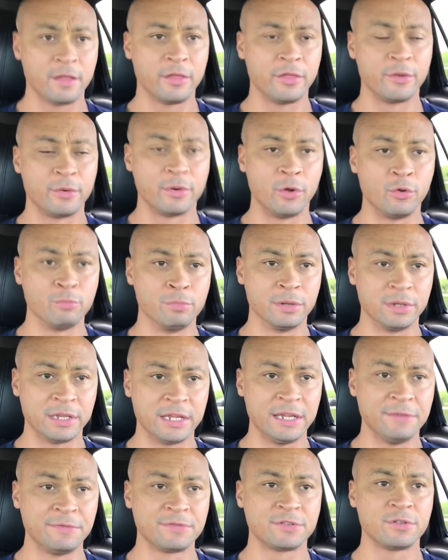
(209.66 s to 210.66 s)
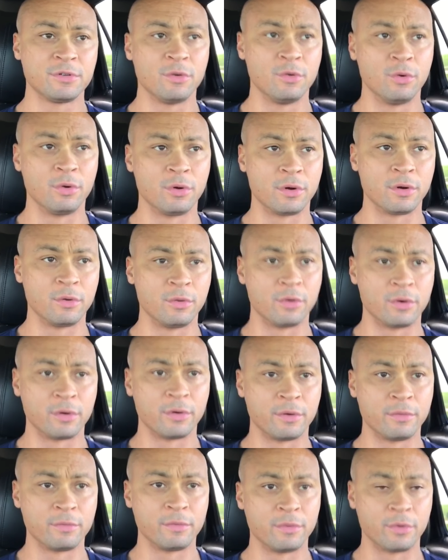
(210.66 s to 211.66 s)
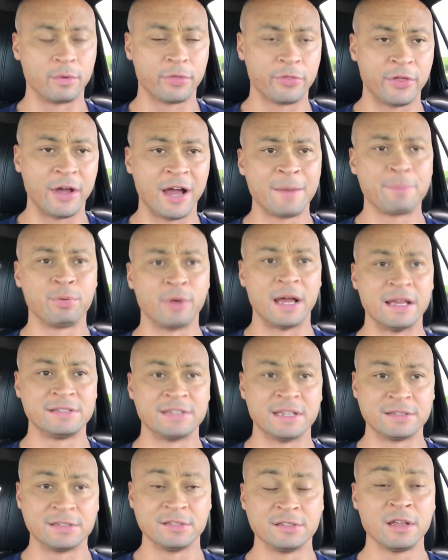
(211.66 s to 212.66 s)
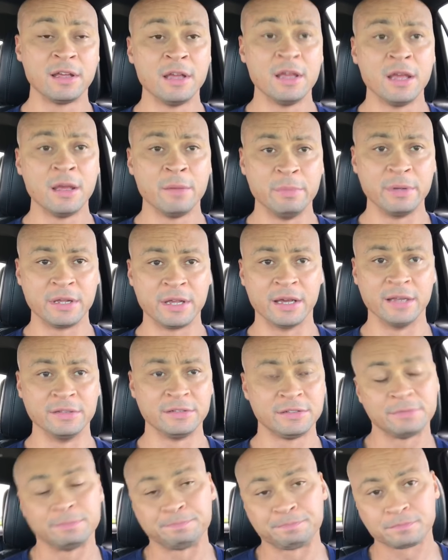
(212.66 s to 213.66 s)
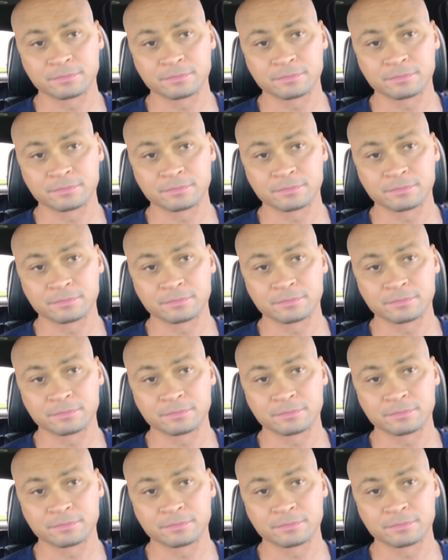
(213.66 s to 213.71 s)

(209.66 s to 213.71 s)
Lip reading: their own beliefs or thought processes, because